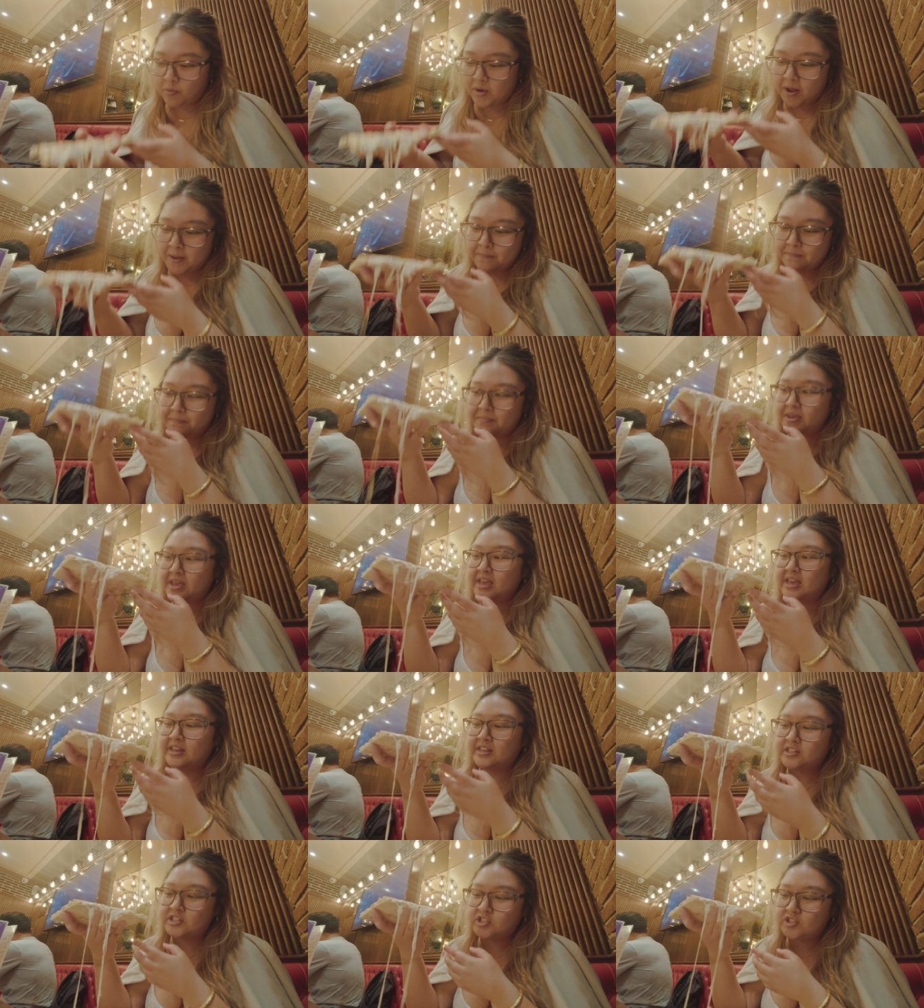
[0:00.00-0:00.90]
one
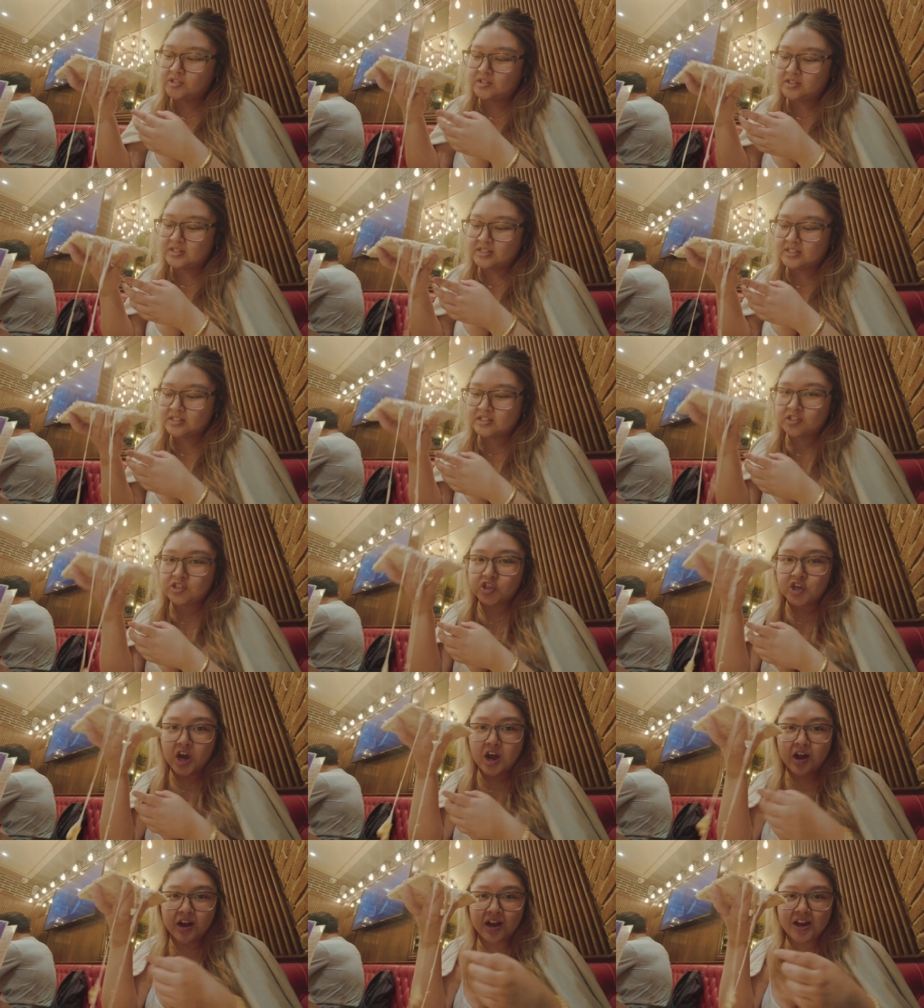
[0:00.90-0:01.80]
big
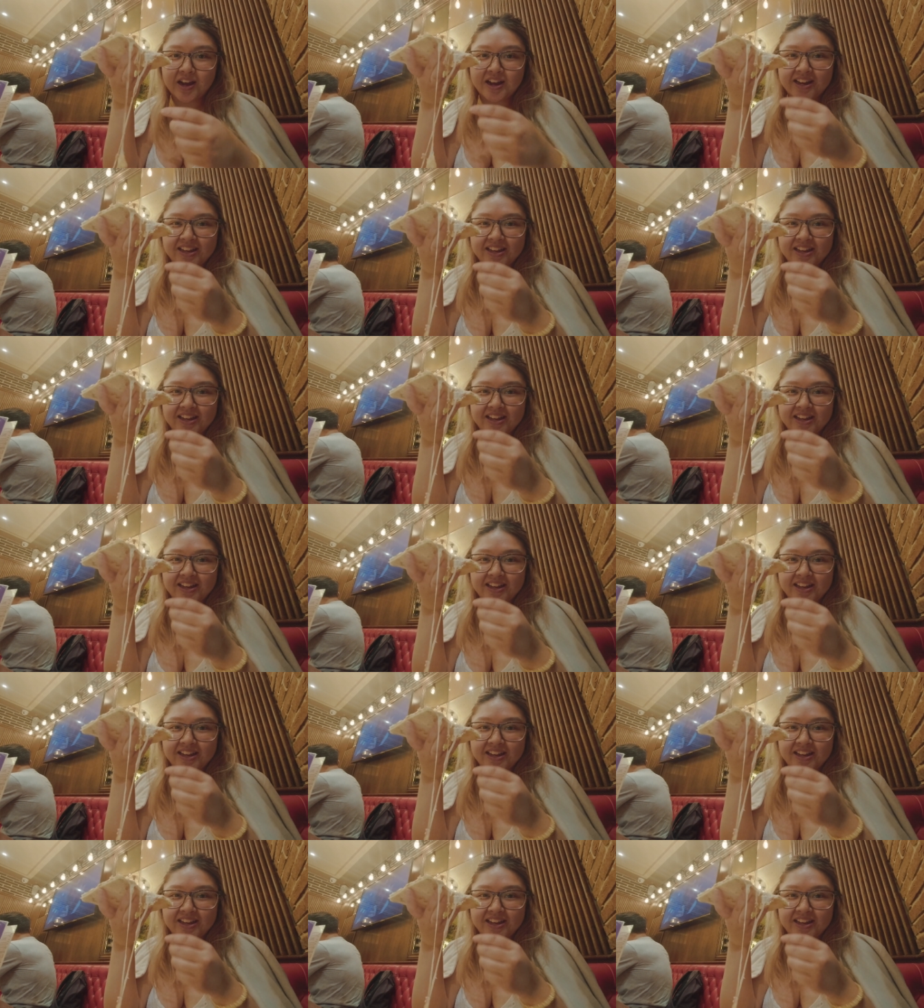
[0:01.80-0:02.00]
chunk.